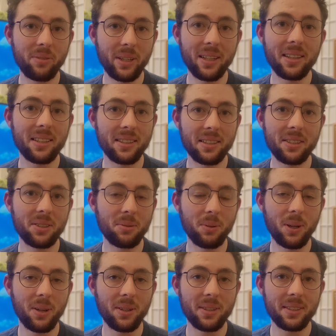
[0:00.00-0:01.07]
feel in this
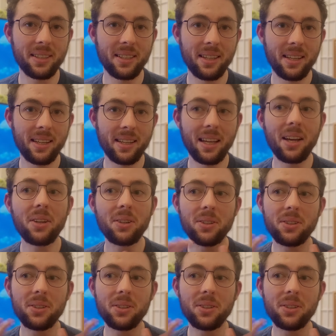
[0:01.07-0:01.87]
world, that you